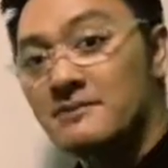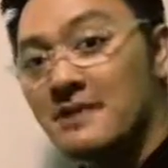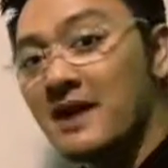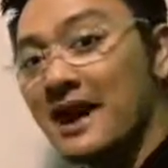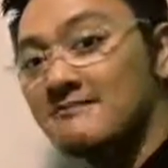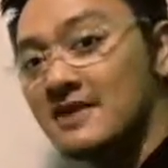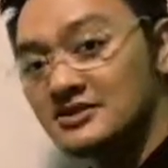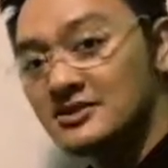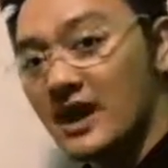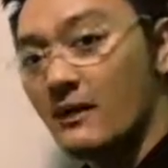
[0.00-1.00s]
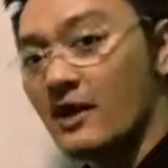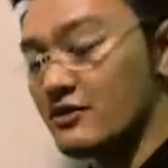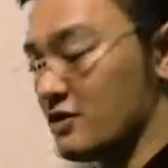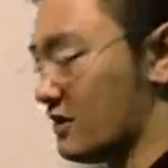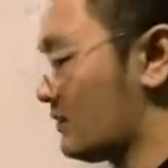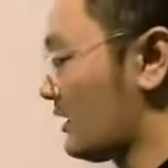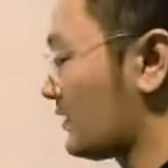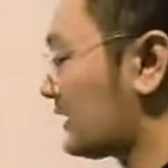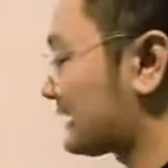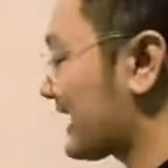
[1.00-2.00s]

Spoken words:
Remember, I mentioned a while ago